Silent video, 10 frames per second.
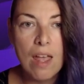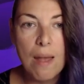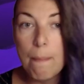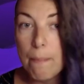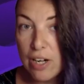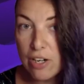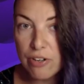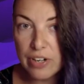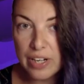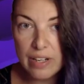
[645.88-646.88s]

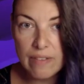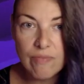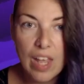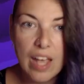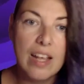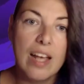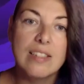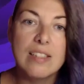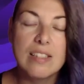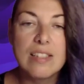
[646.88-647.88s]
Mercury
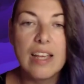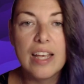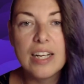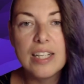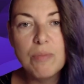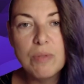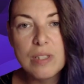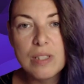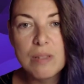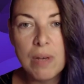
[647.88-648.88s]
enhances the
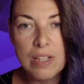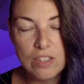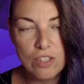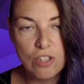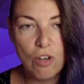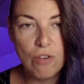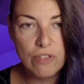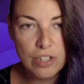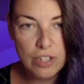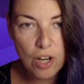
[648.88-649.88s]
eclipse's message of
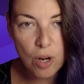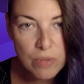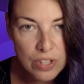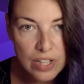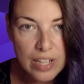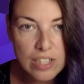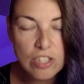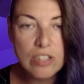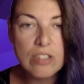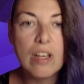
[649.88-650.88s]
clear
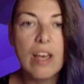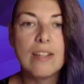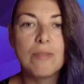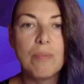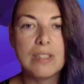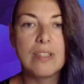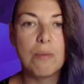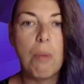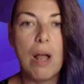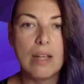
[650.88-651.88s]
communication and mental
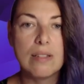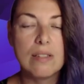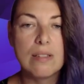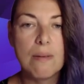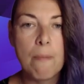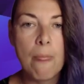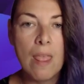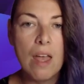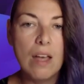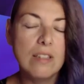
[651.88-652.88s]
balance.
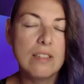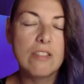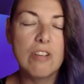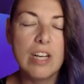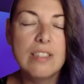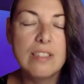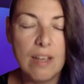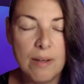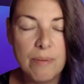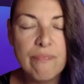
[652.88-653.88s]
It's a great
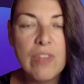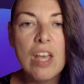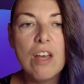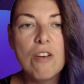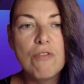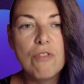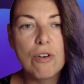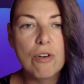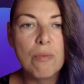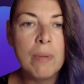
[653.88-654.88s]
time
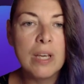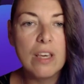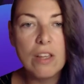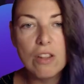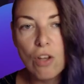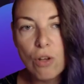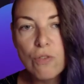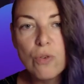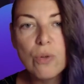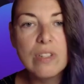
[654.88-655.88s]
for making
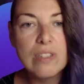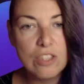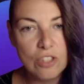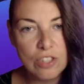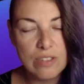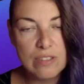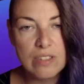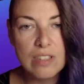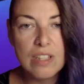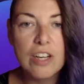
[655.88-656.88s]
thoughtful decisions,
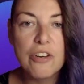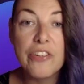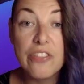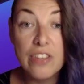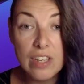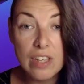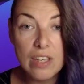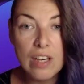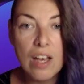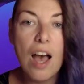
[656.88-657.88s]

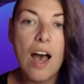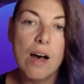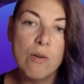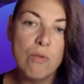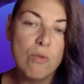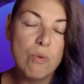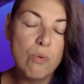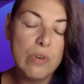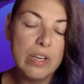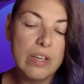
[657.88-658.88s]
rethinking how
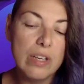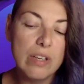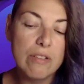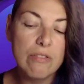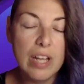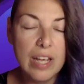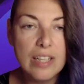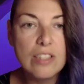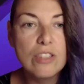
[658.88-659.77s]
we relate